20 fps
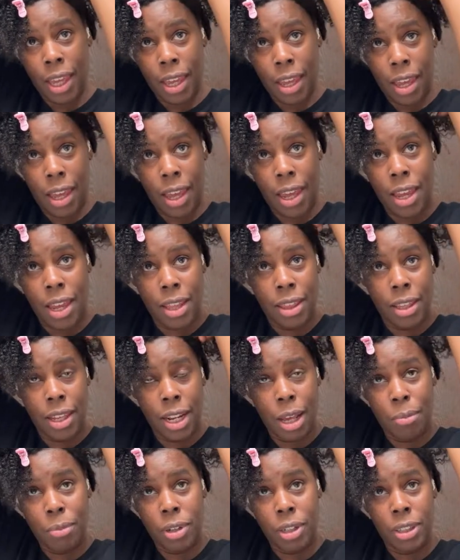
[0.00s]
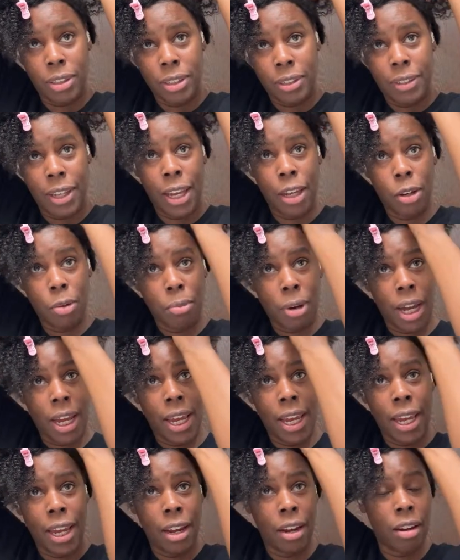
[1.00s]
And then I'm going to detangle my
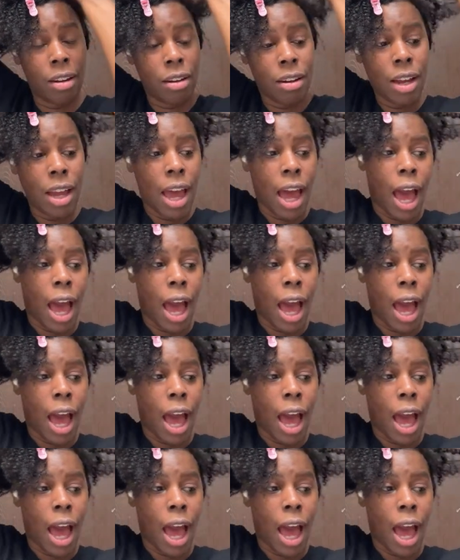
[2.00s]
hair.